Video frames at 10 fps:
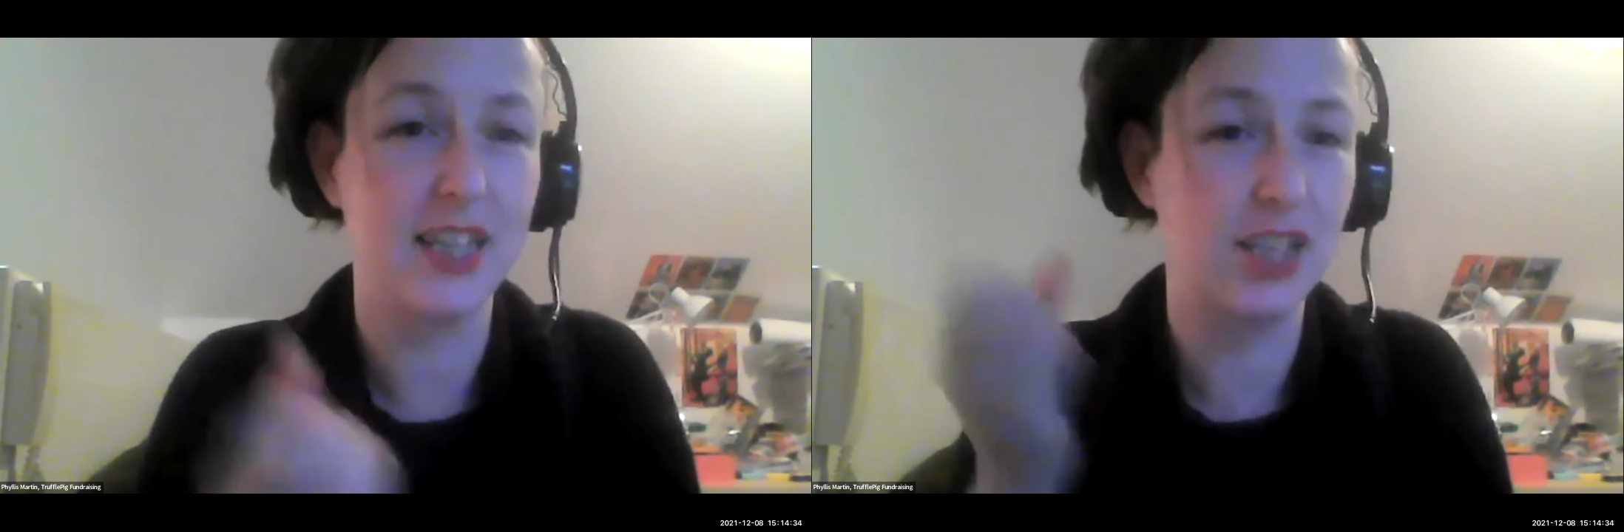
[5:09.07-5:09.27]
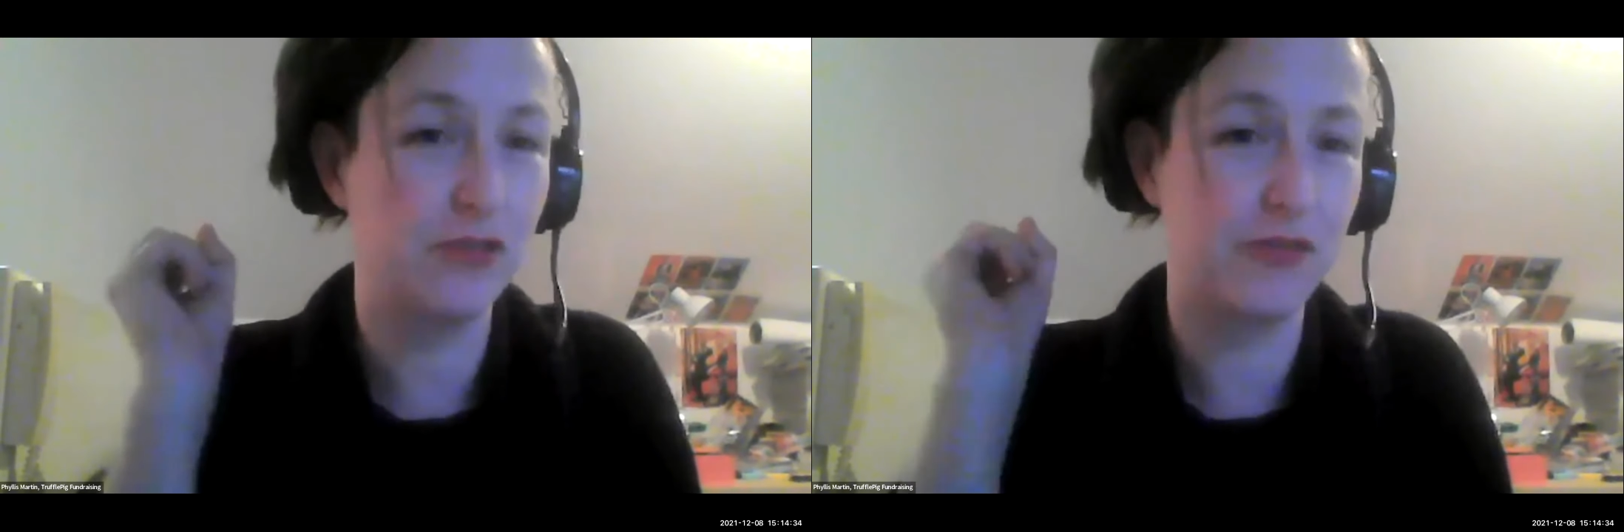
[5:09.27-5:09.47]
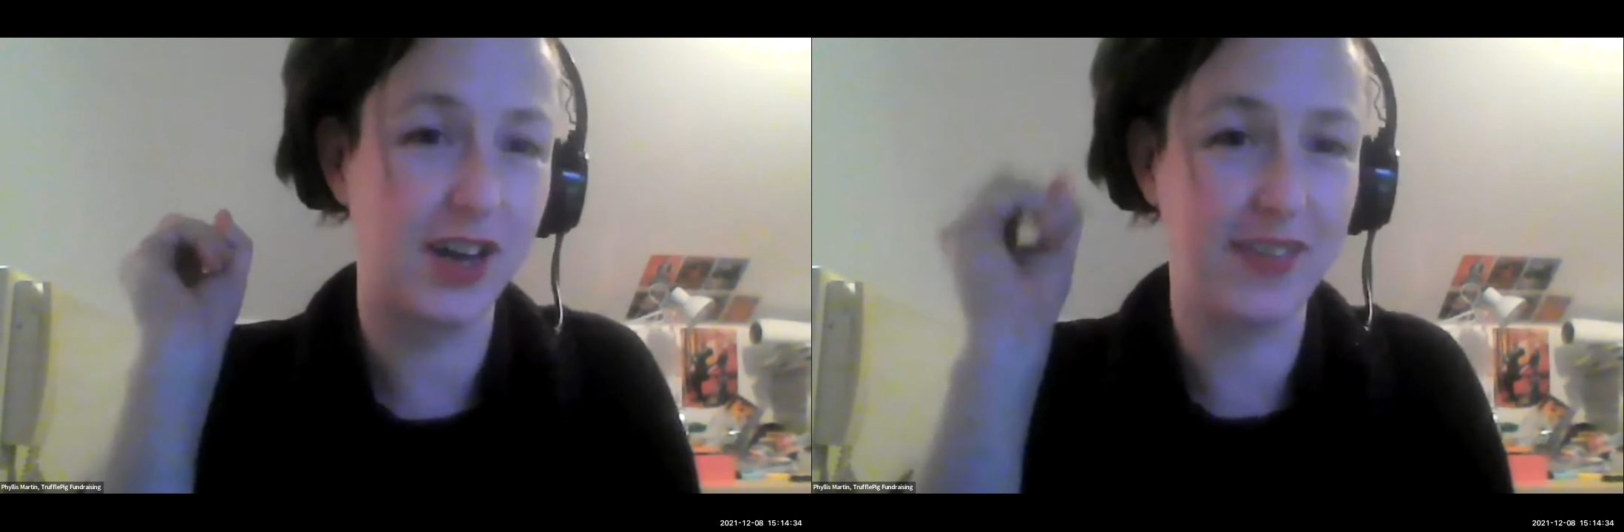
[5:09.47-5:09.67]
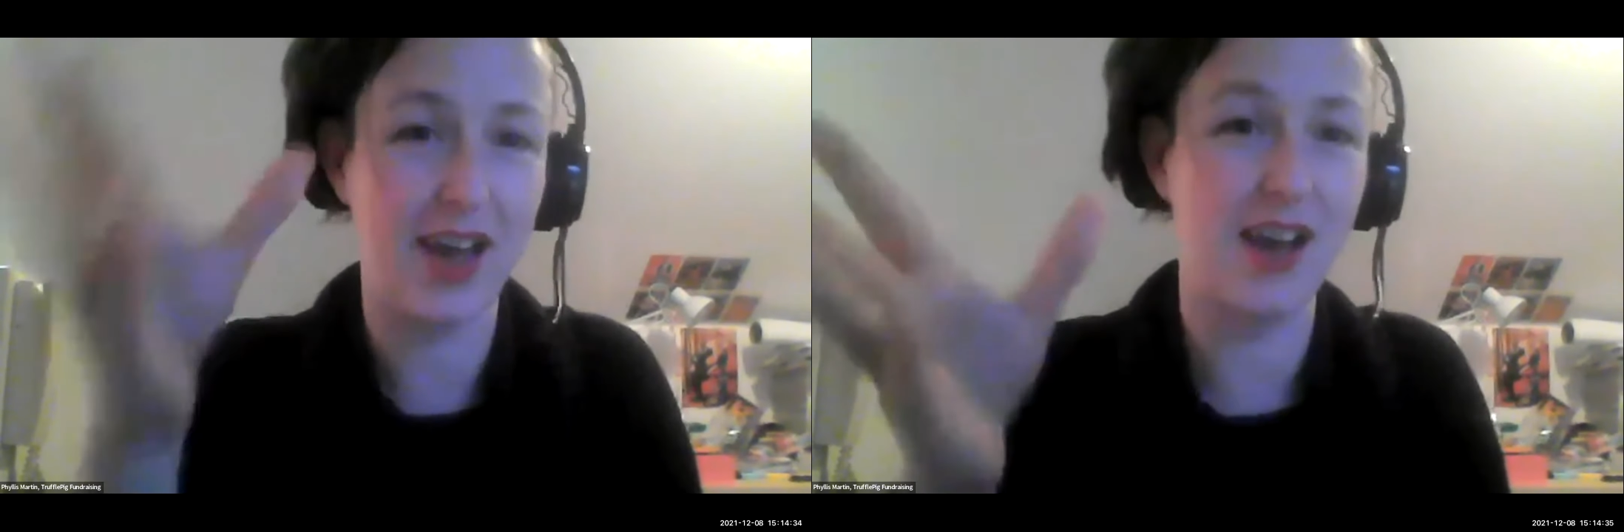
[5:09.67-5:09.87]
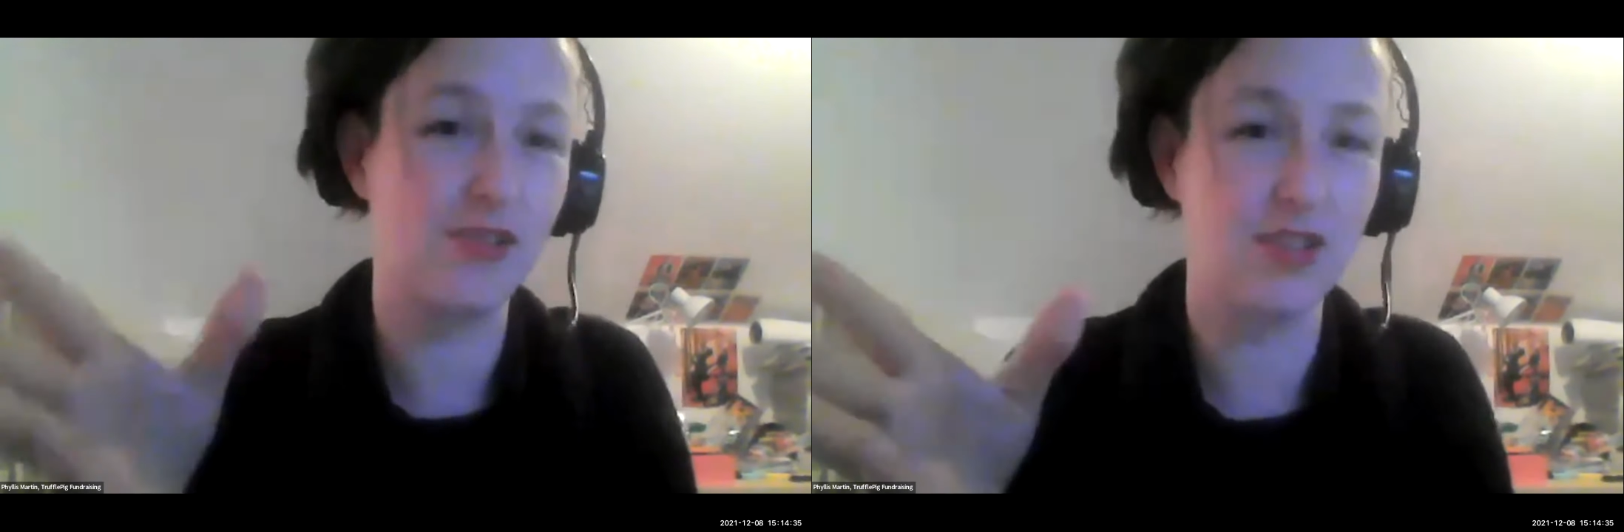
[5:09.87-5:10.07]
then you fire
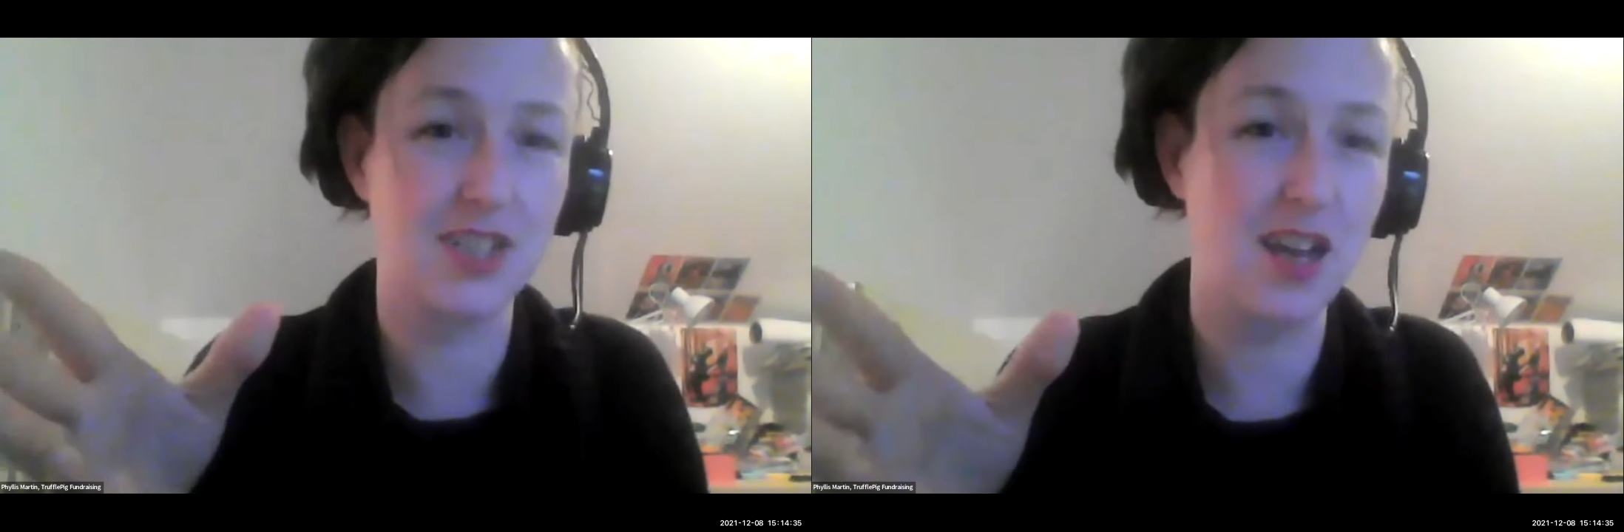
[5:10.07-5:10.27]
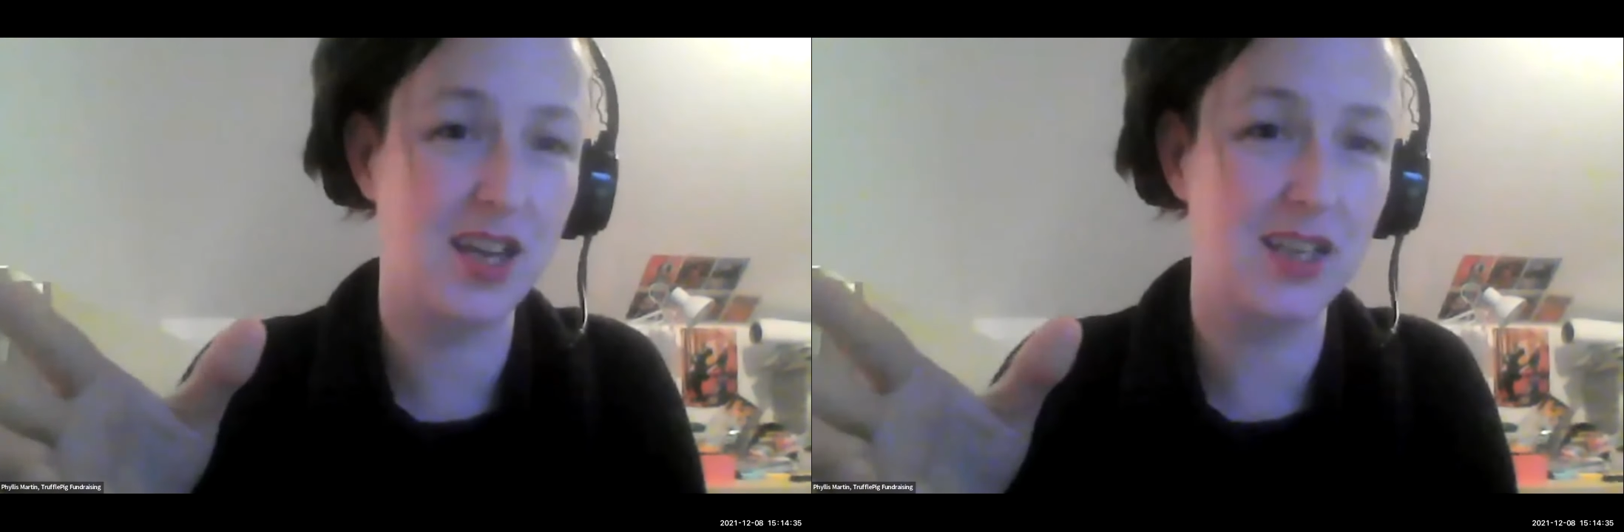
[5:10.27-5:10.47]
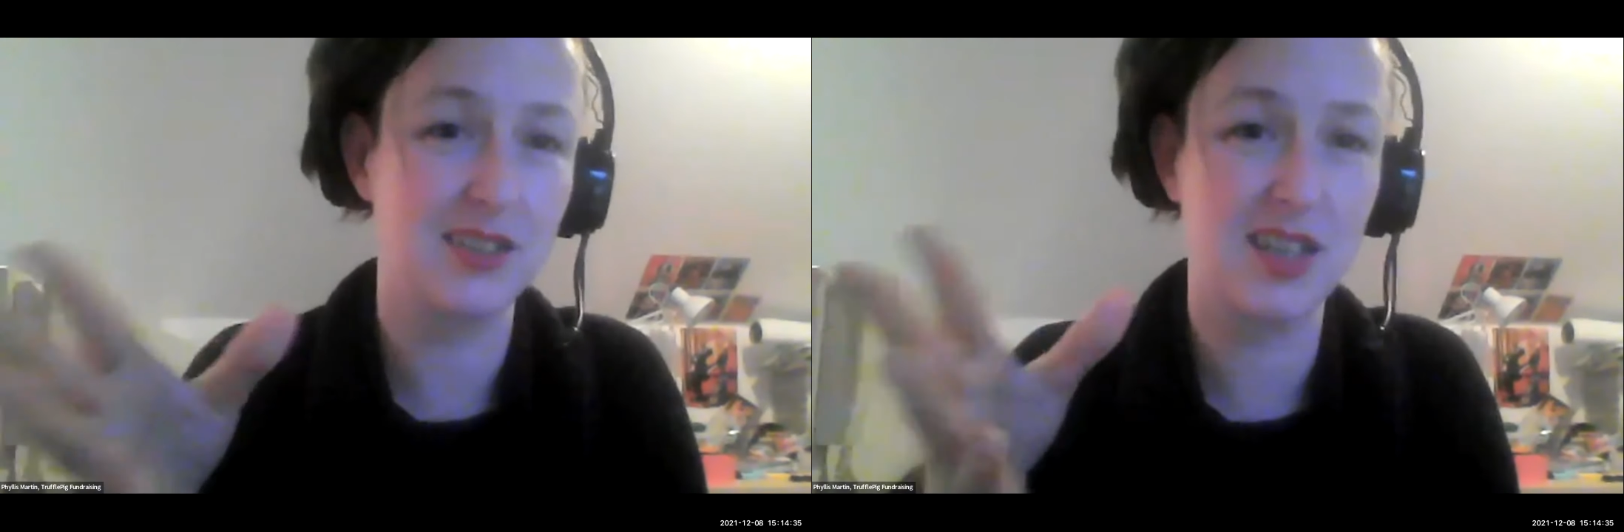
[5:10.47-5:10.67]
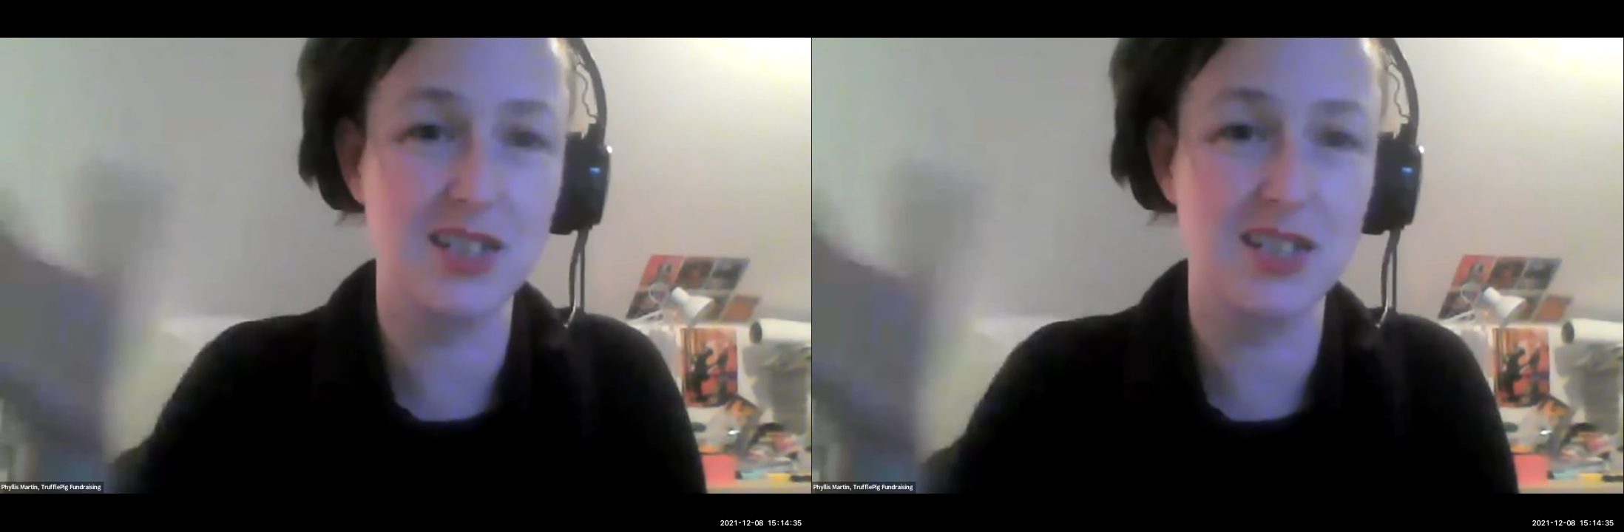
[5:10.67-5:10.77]
that arrow at a target